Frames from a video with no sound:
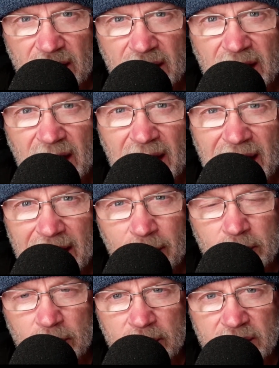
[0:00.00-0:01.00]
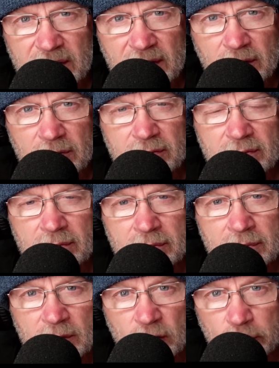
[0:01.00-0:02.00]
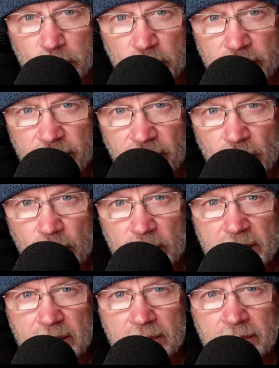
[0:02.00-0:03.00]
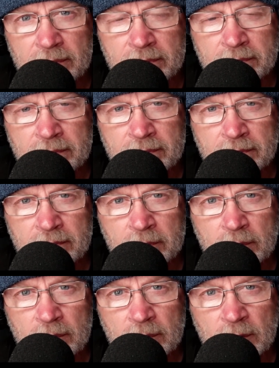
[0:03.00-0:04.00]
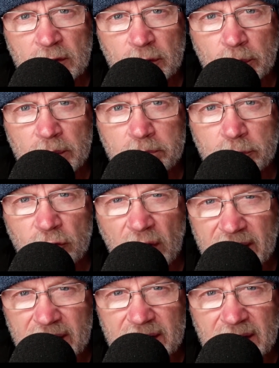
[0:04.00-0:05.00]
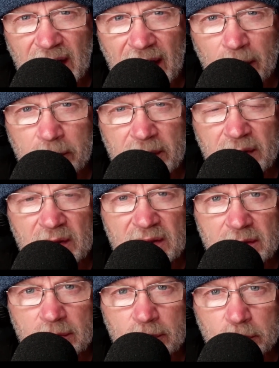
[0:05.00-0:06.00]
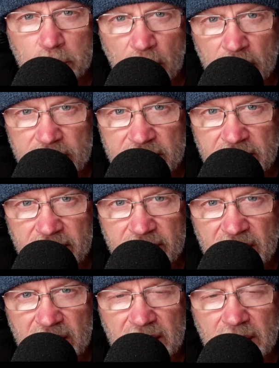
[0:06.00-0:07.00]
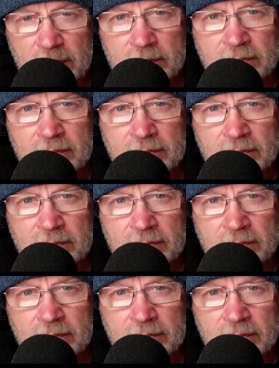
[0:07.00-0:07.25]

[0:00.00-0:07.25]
And allow yourself to move forward, to embrace happiness, positivity.